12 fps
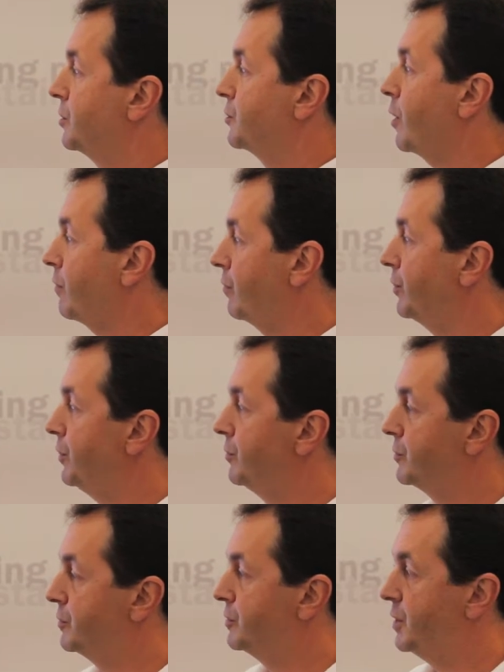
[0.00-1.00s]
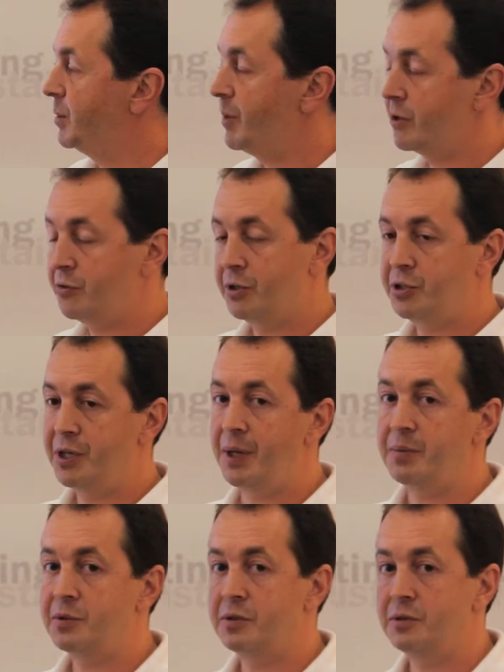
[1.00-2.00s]
The software uses geometric
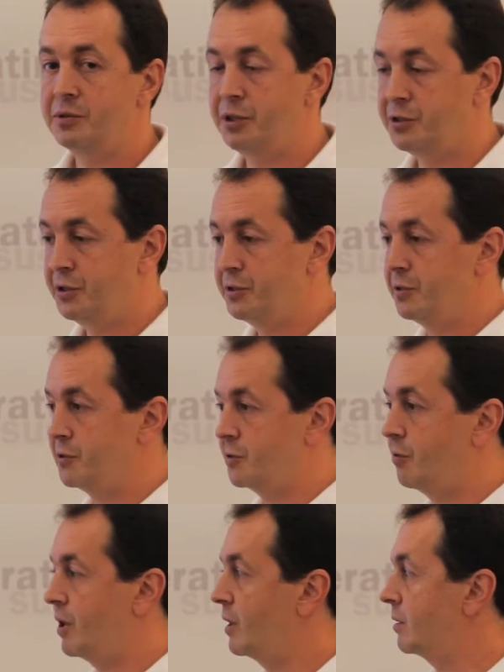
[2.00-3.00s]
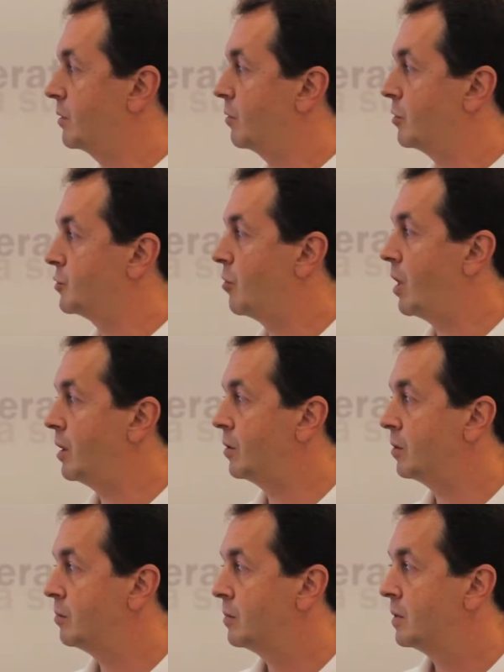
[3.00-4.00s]
shapes, such as a square or a
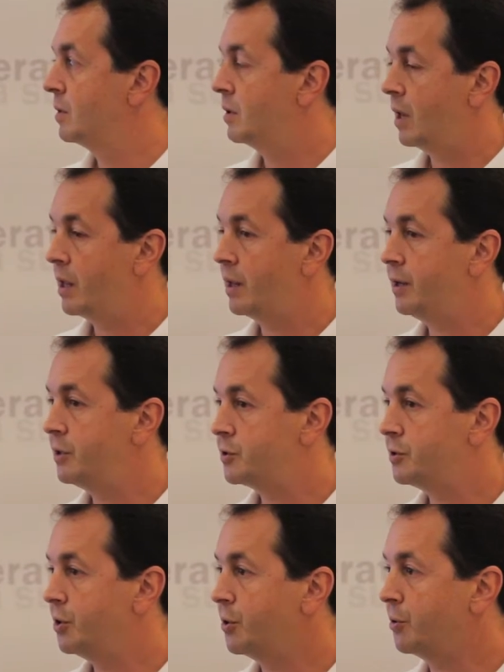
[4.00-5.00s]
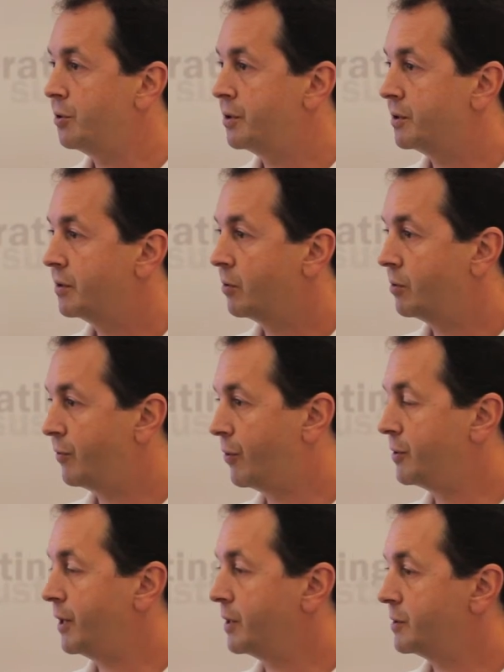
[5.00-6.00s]
triangle, and at each node or
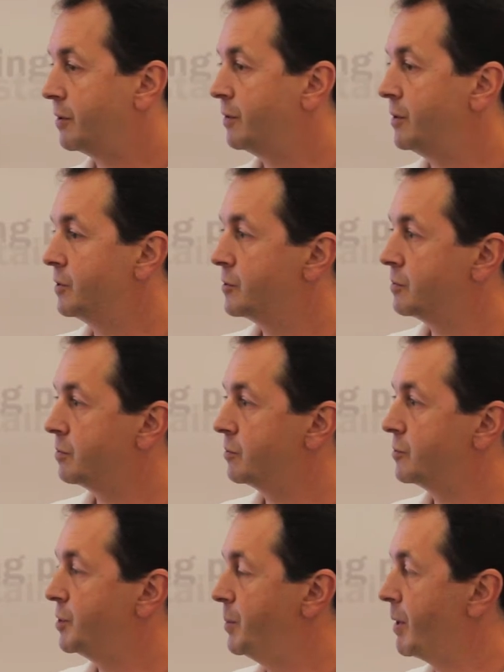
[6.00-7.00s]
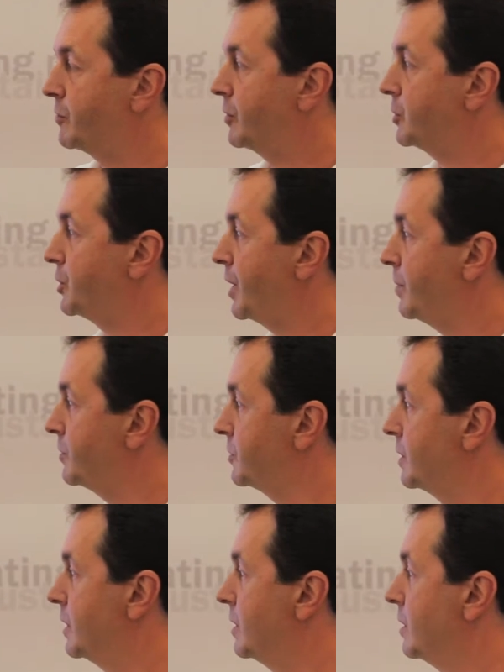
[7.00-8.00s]
vertex of these geometric shapes,